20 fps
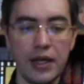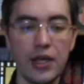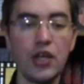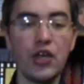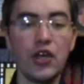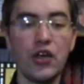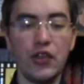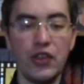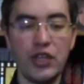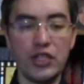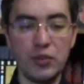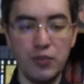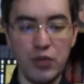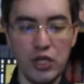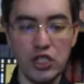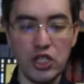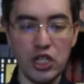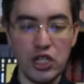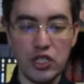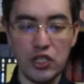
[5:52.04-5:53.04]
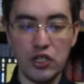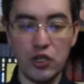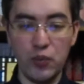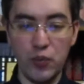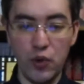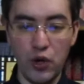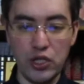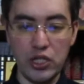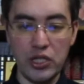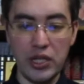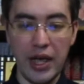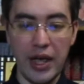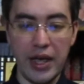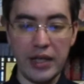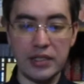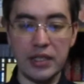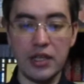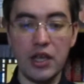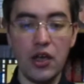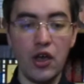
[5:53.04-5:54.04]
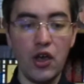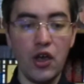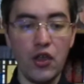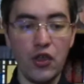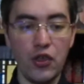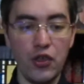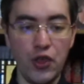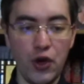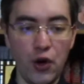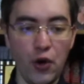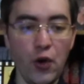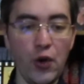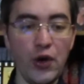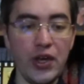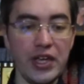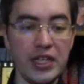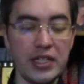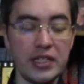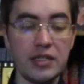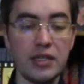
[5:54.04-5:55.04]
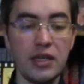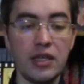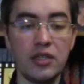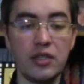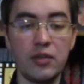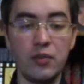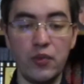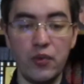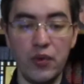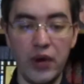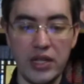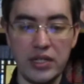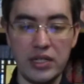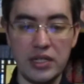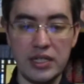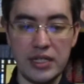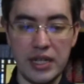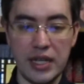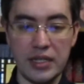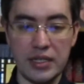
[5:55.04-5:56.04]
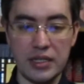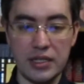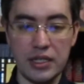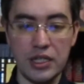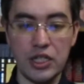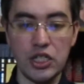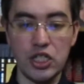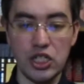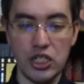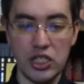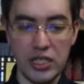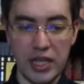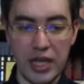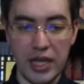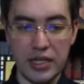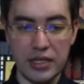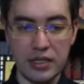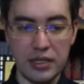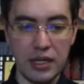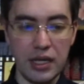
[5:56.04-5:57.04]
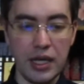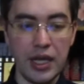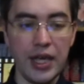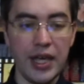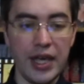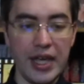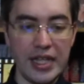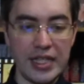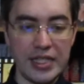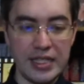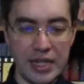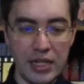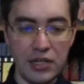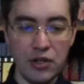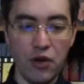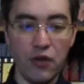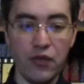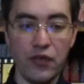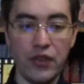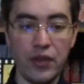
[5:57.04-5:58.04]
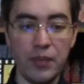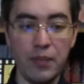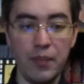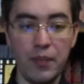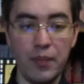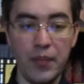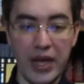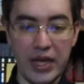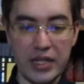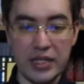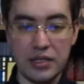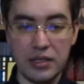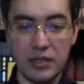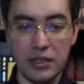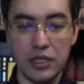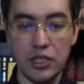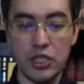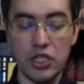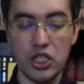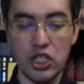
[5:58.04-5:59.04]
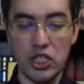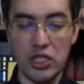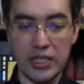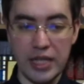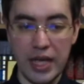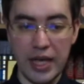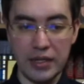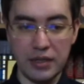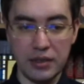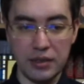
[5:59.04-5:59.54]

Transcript: the speech is reported as though it's in the present tense. She says, instead of the past, she said.